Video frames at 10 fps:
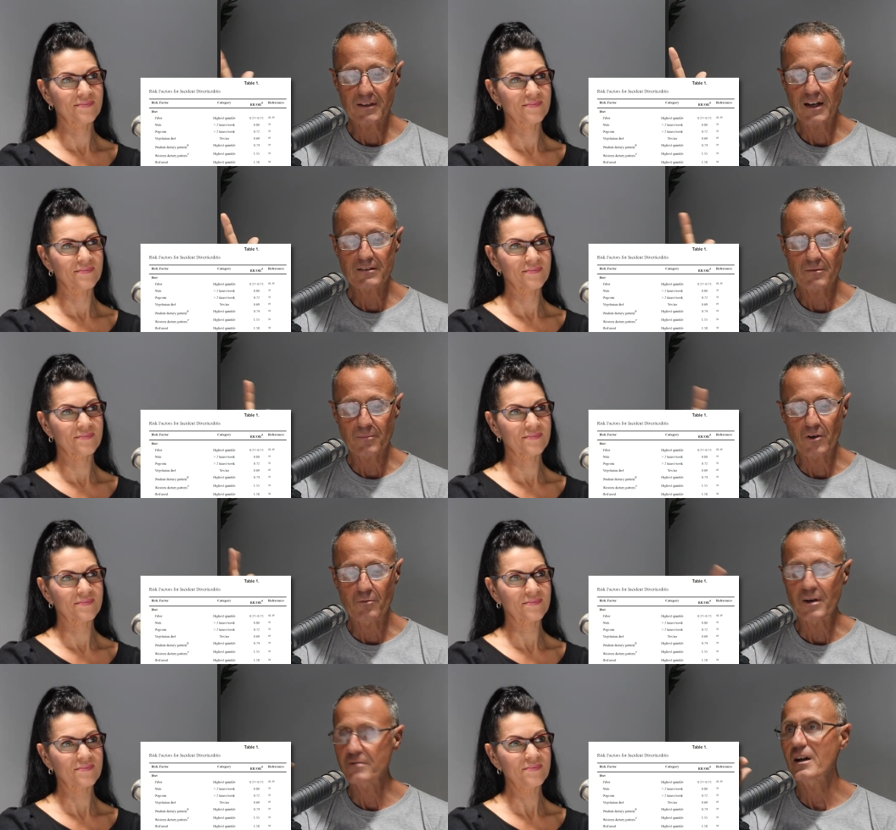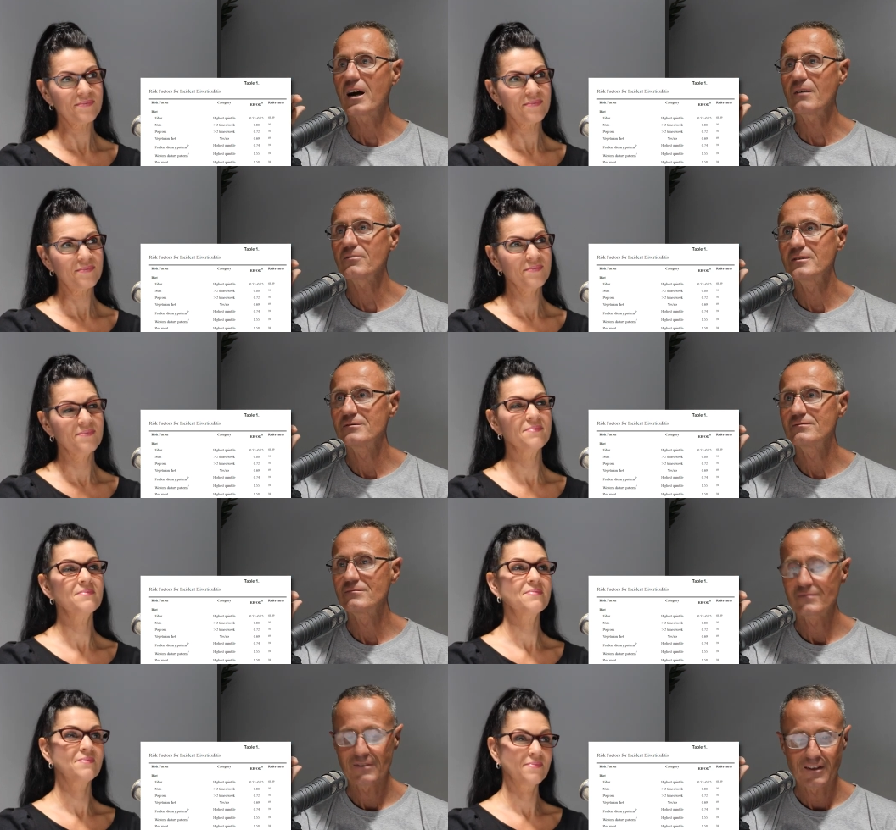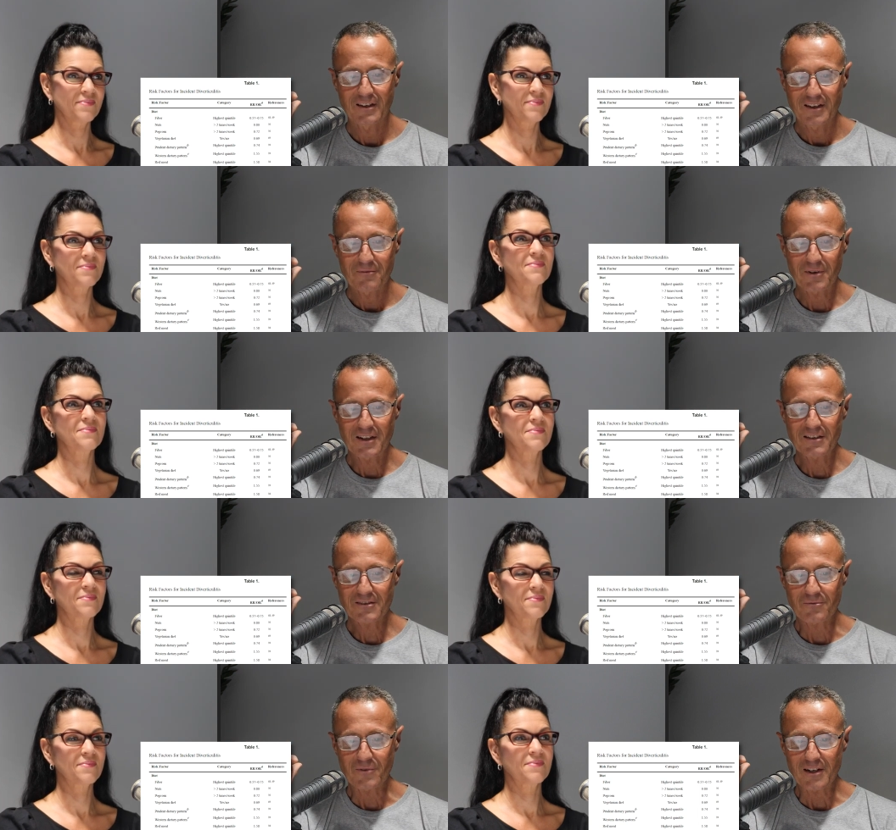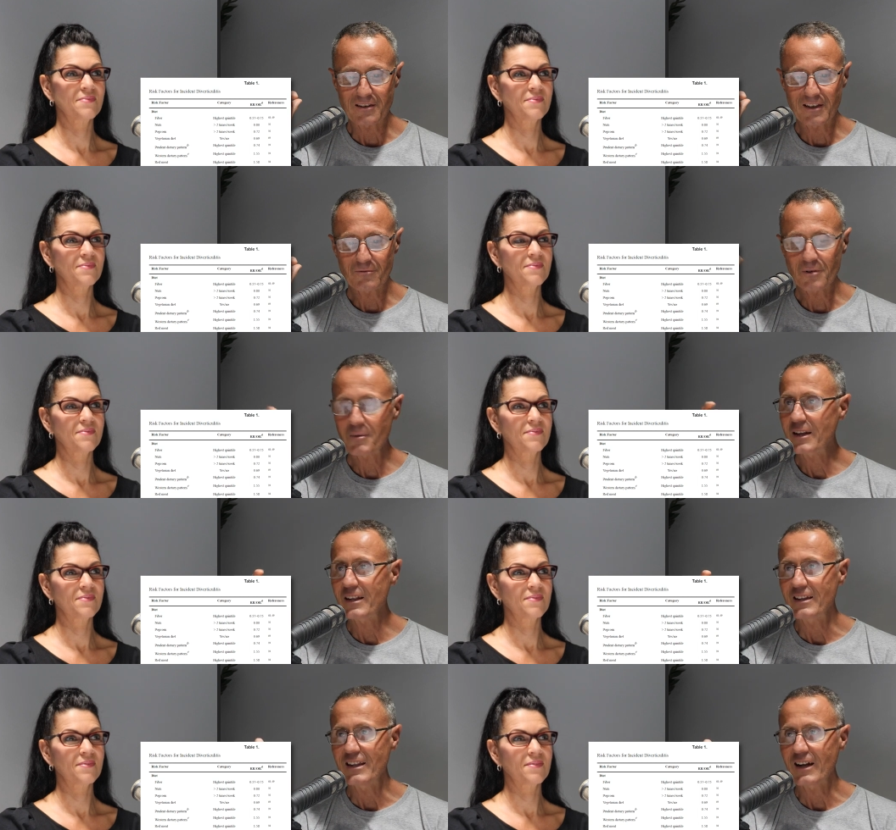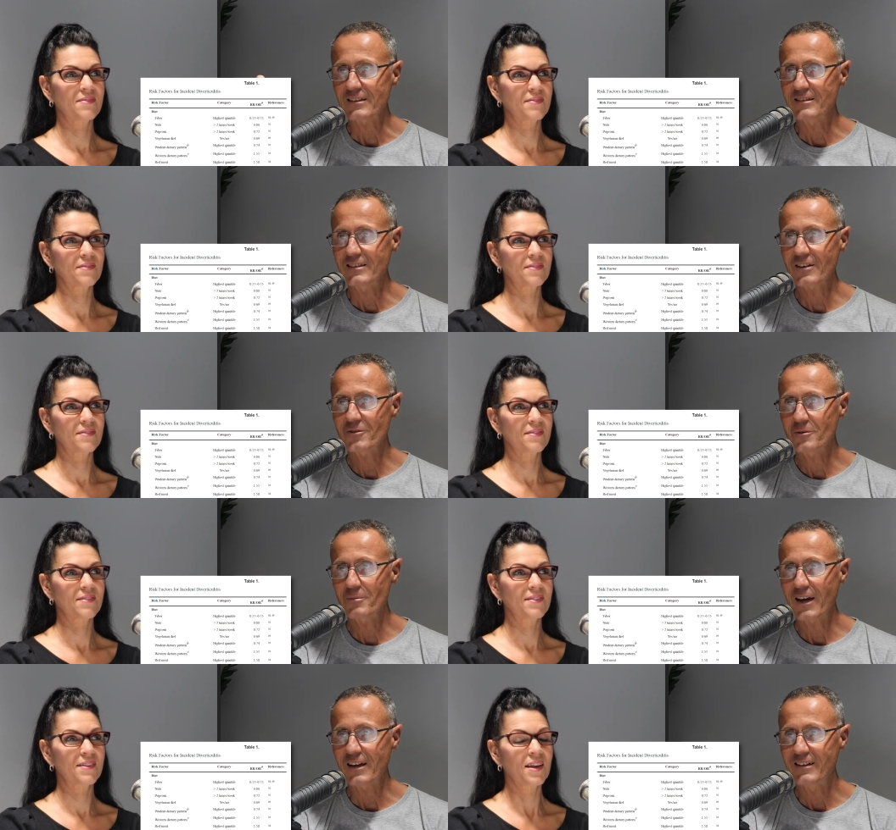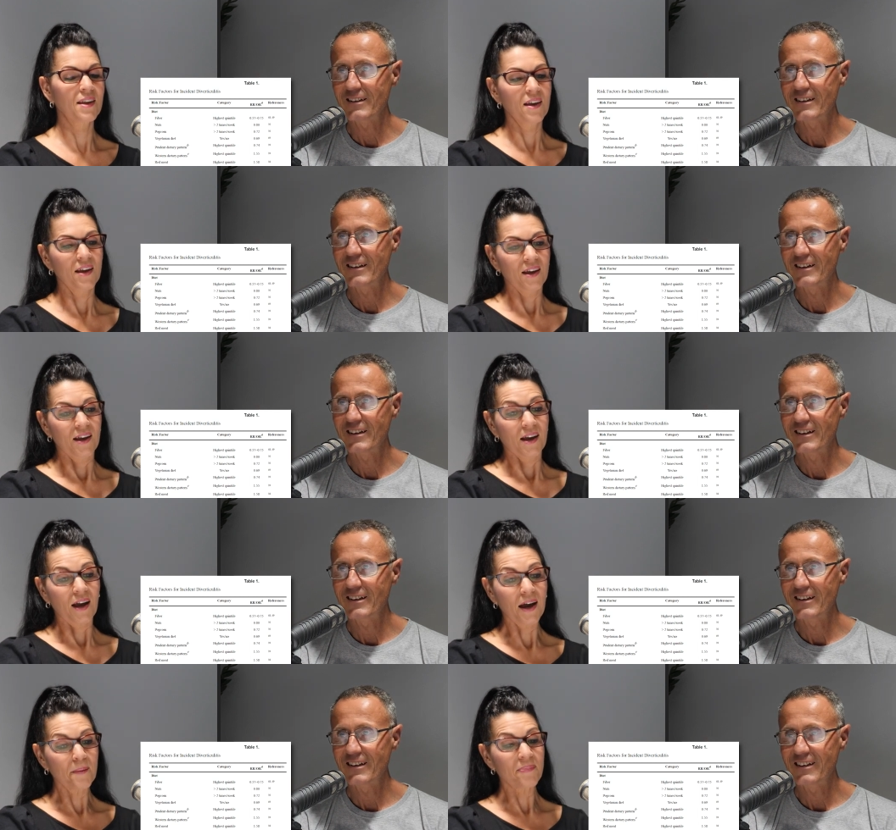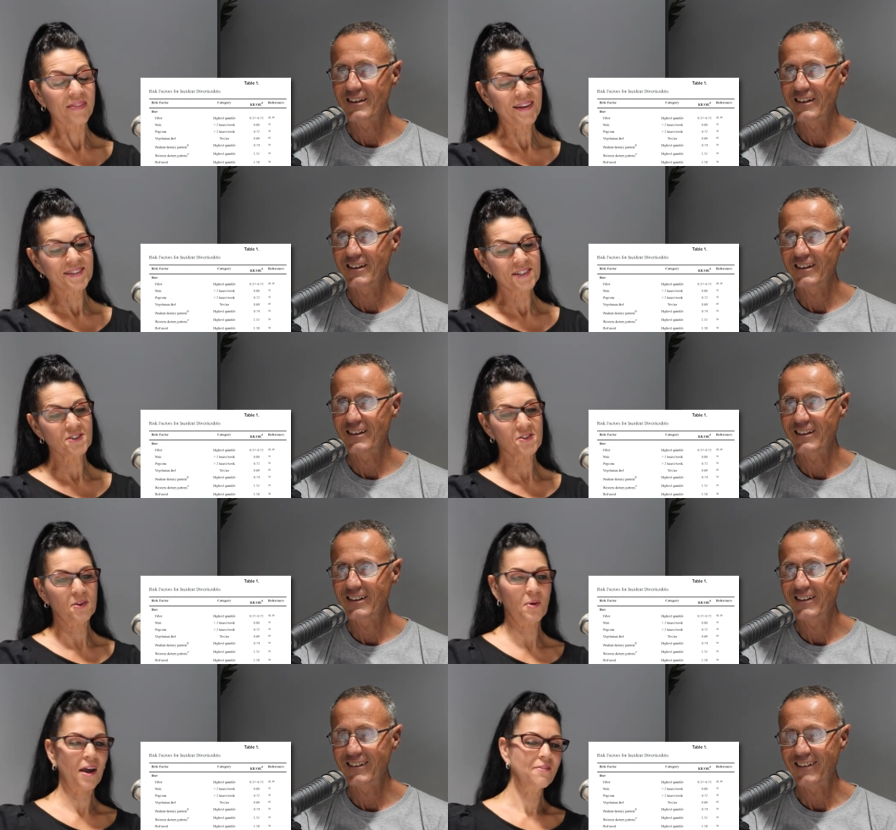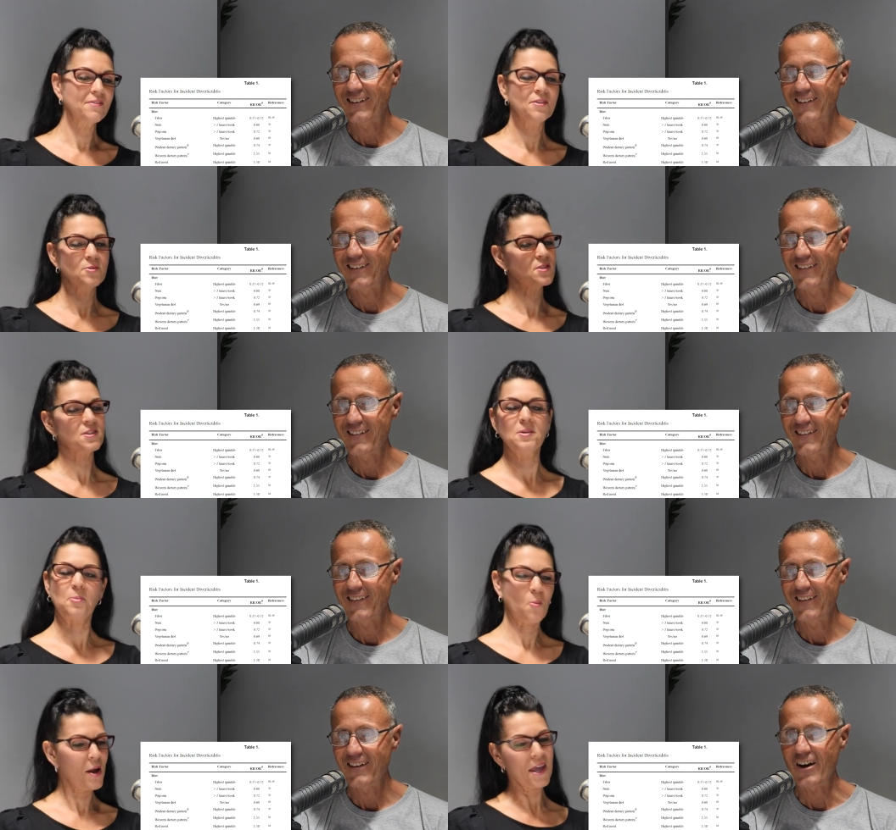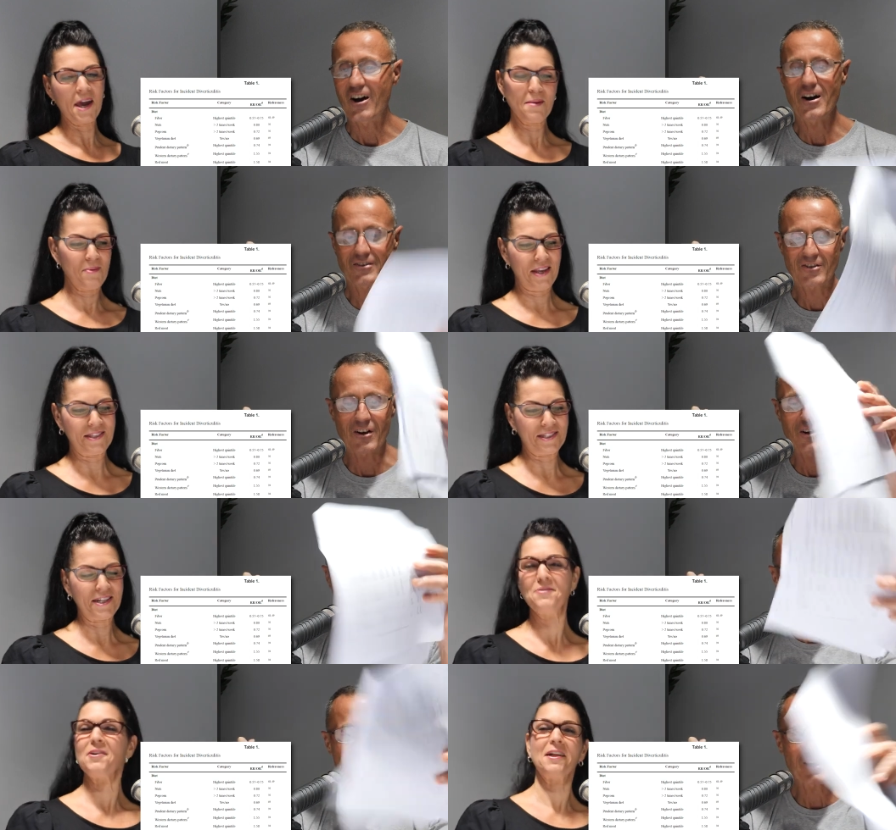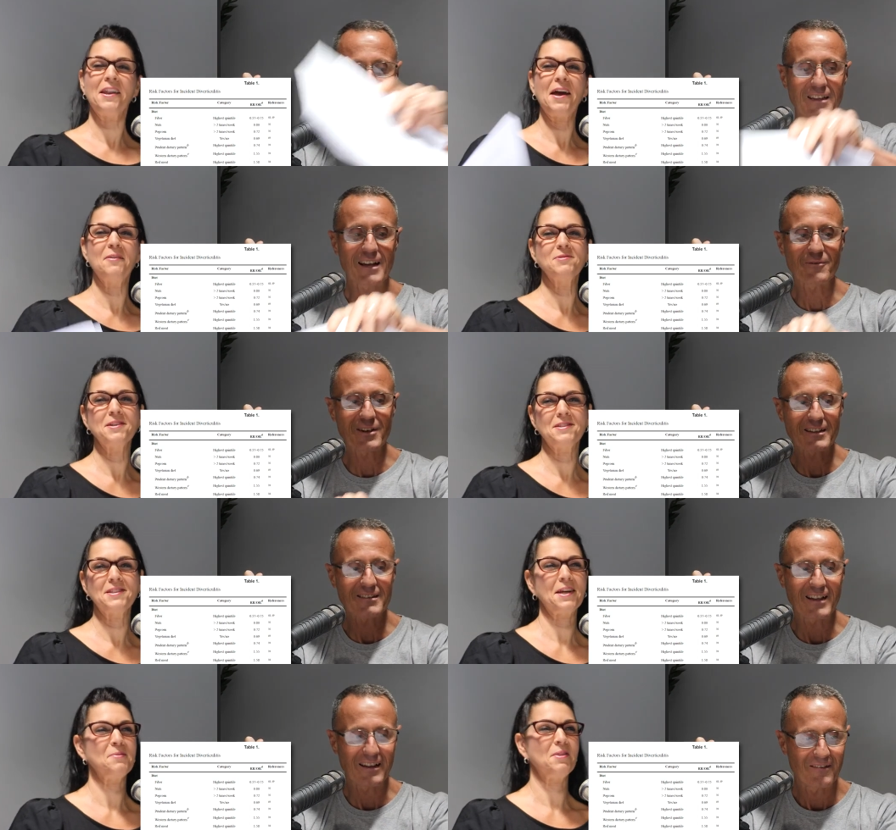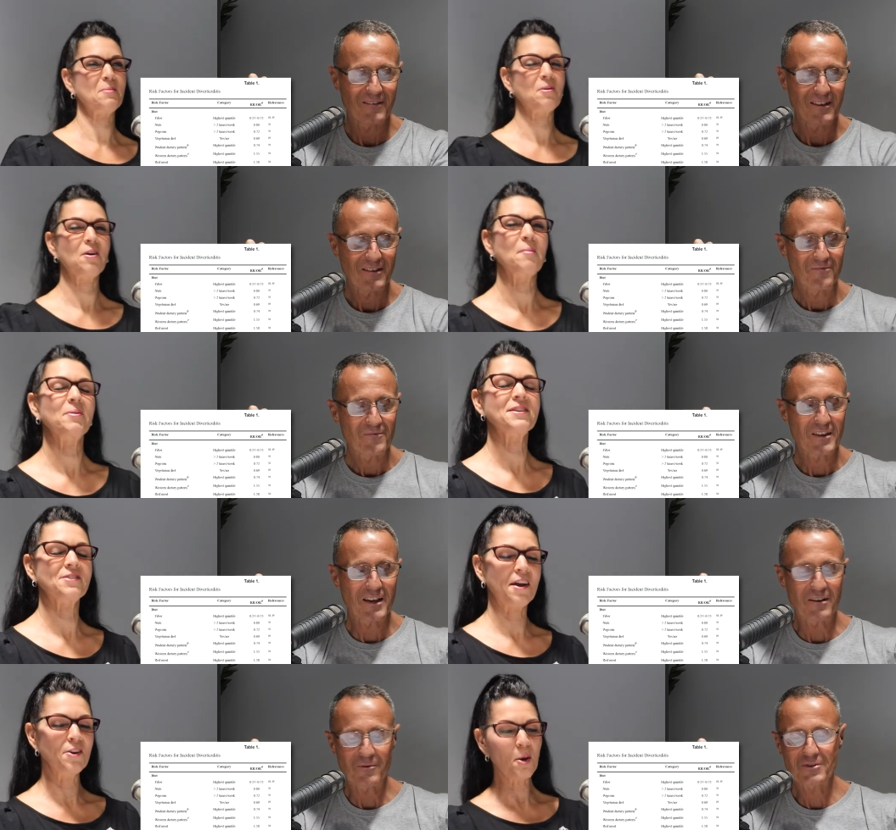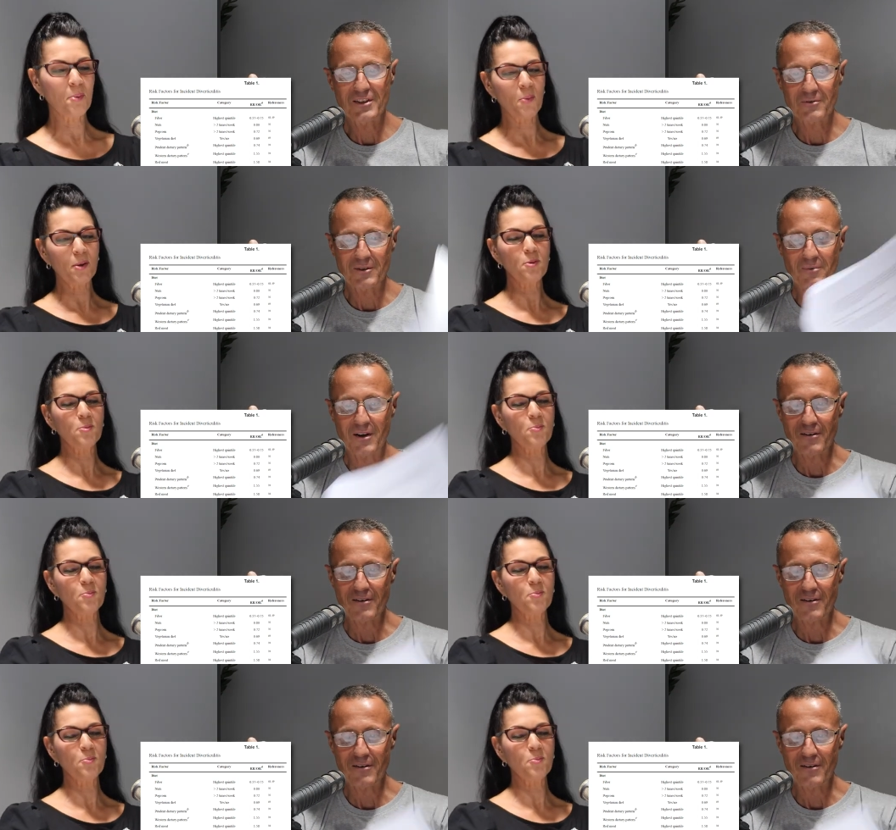Speaker 1: it cuts it by almost half. Mm. But here's some running thing. What about eating nuts? Is that good or bad?
Speaker 2: Um, that's interesting. We haven't. You're skipping way ahead oh, of me. Sorry. we'll get to that. I'm we'll still sticking with the program, but that's yeah, okay. We'll no, but we will.